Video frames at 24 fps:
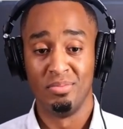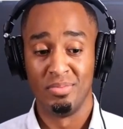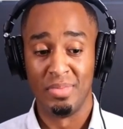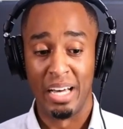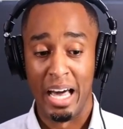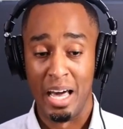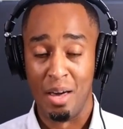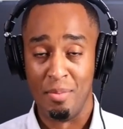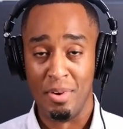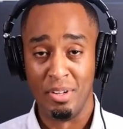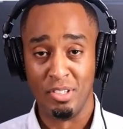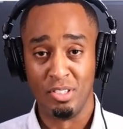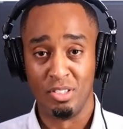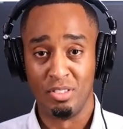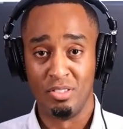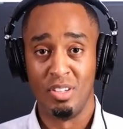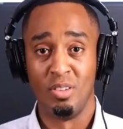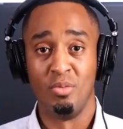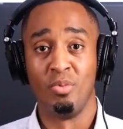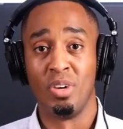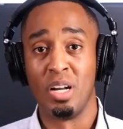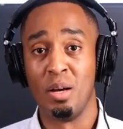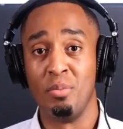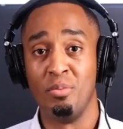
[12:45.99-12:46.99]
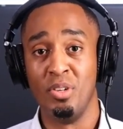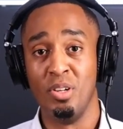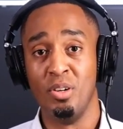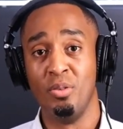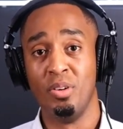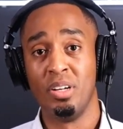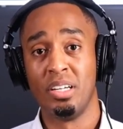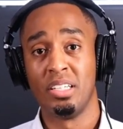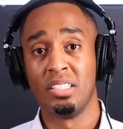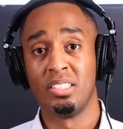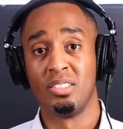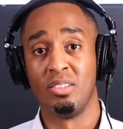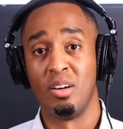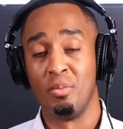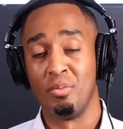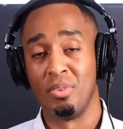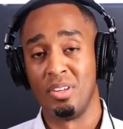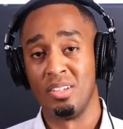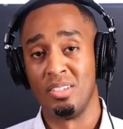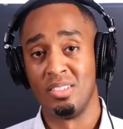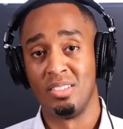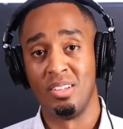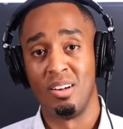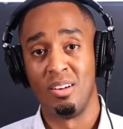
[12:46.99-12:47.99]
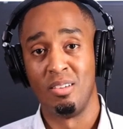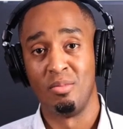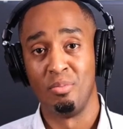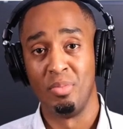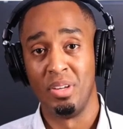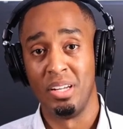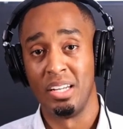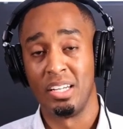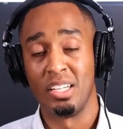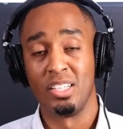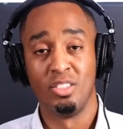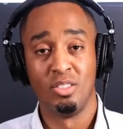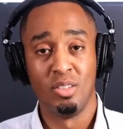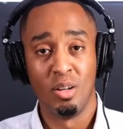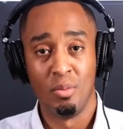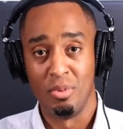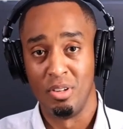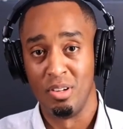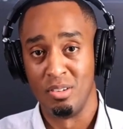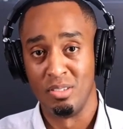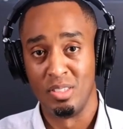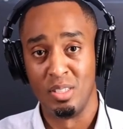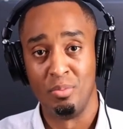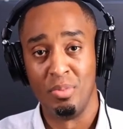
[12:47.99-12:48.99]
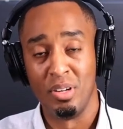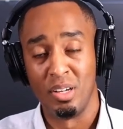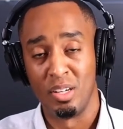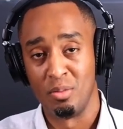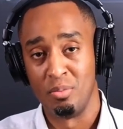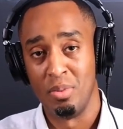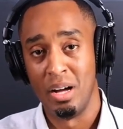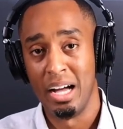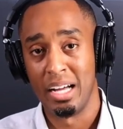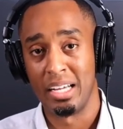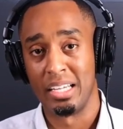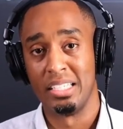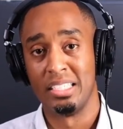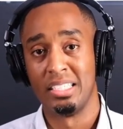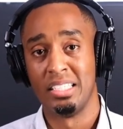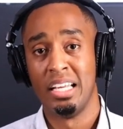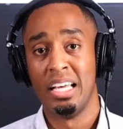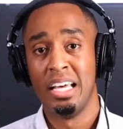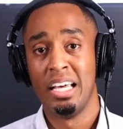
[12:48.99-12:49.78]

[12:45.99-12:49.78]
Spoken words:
I'm interested in what I'm doing, so I'm going to start being a contributor to BiggerPockets.